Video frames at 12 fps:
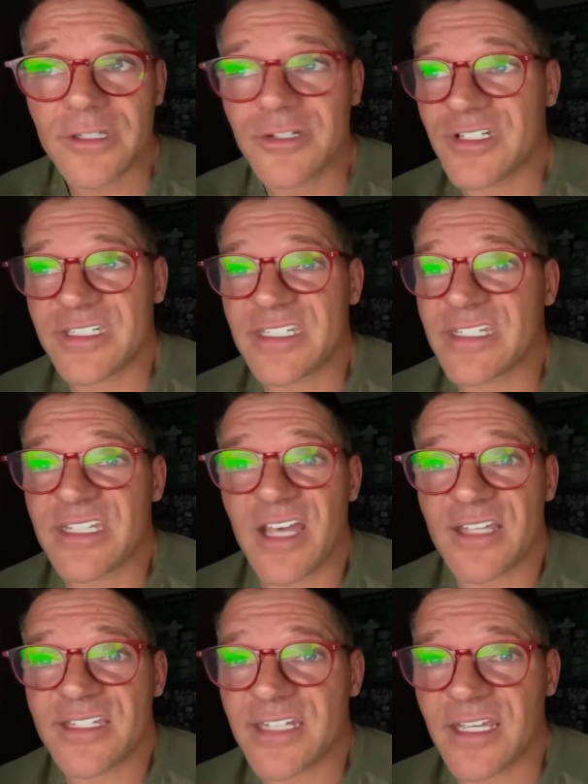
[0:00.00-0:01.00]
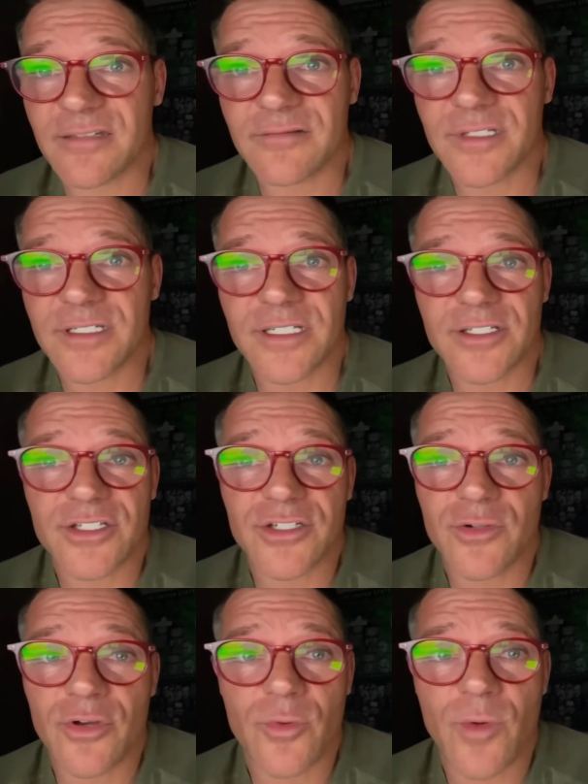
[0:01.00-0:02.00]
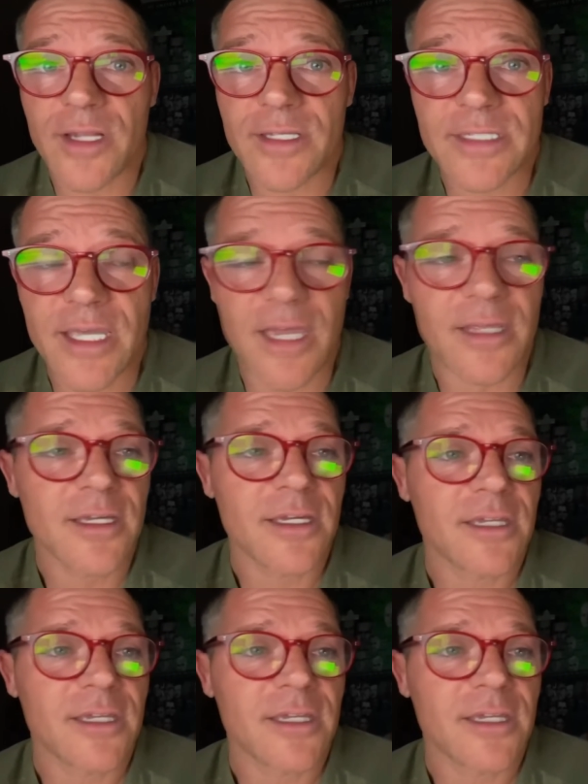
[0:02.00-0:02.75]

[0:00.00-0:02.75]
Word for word: You're just disgusting. There's, there's no other way to see it.